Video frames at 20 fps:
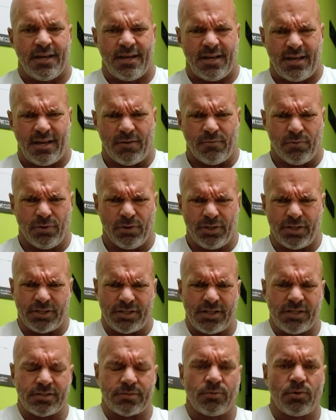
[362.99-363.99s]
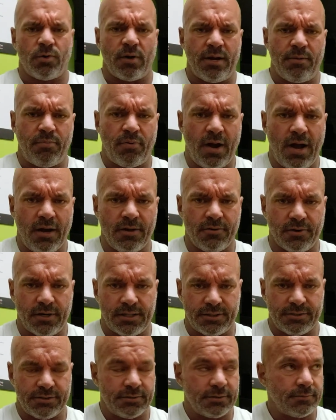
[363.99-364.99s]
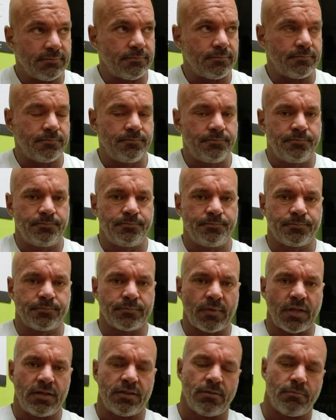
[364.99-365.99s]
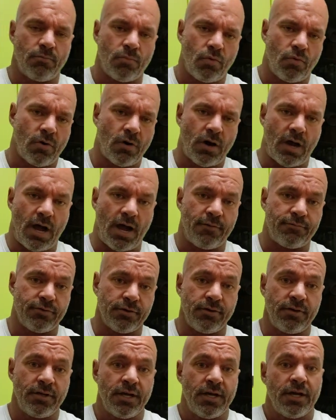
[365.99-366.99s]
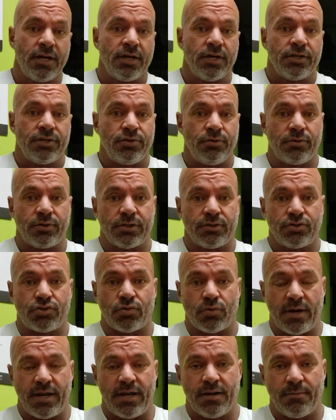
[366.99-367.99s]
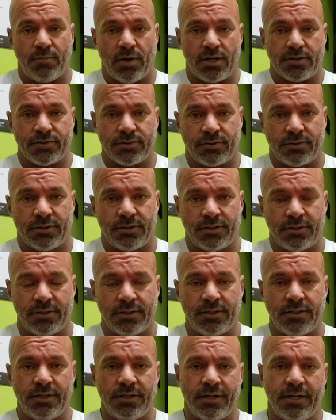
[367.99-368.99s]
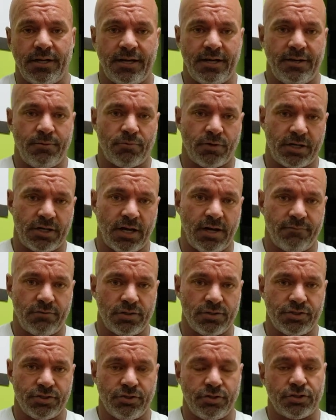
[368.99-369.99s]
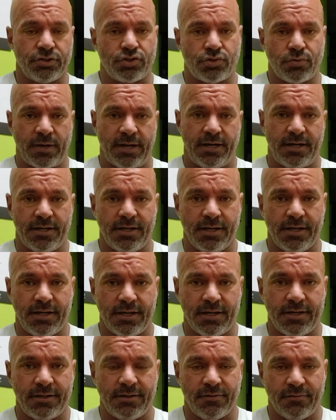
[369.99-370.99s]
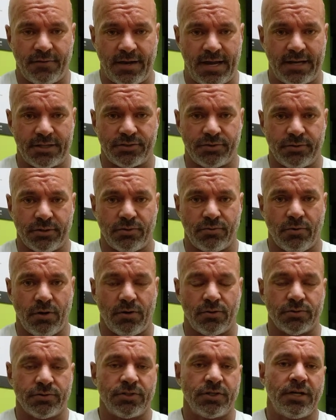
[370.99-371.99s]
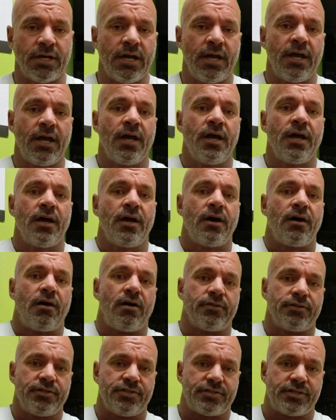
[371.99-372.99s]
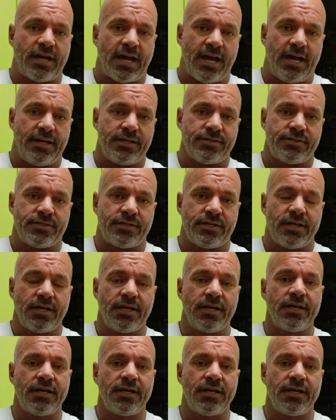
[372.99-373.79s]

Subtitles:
and really see some great progress. And the more often you can train a muscle and it recovers, you can train it again, the faster it grows. All these guys,